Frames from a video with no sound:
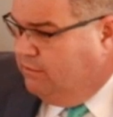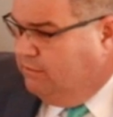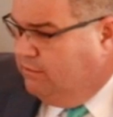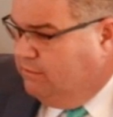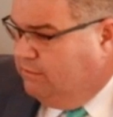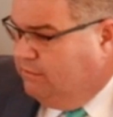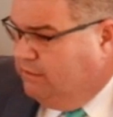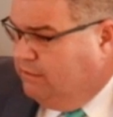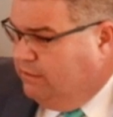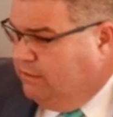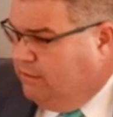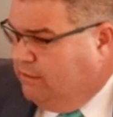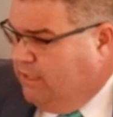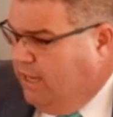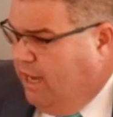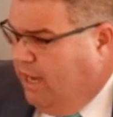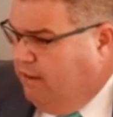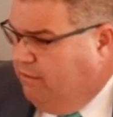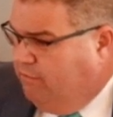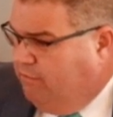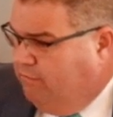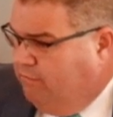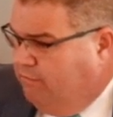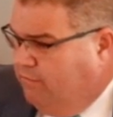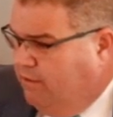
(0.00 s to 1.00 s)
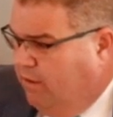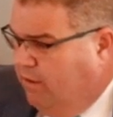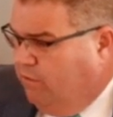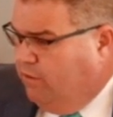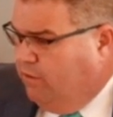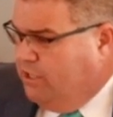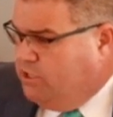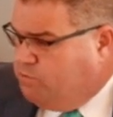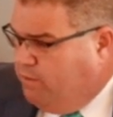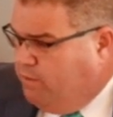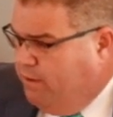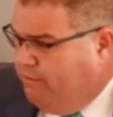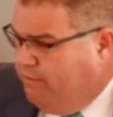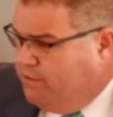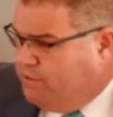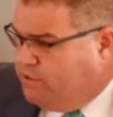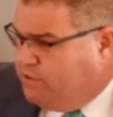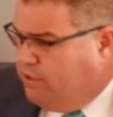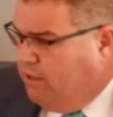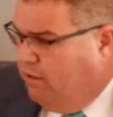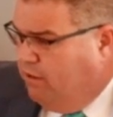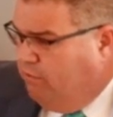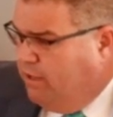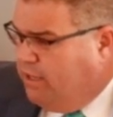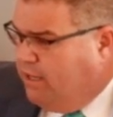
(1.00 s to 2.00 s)
God Holy Spirit's the
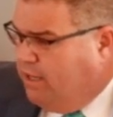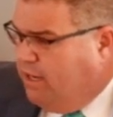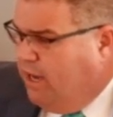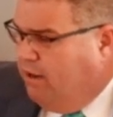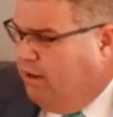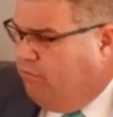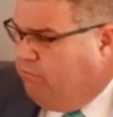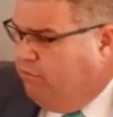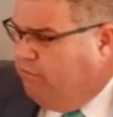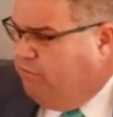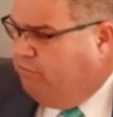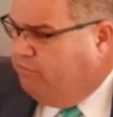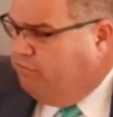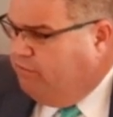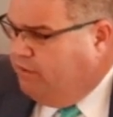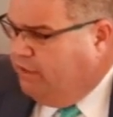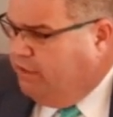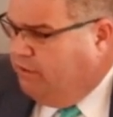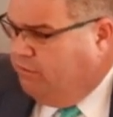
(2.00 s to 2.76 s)
only God we'll feel.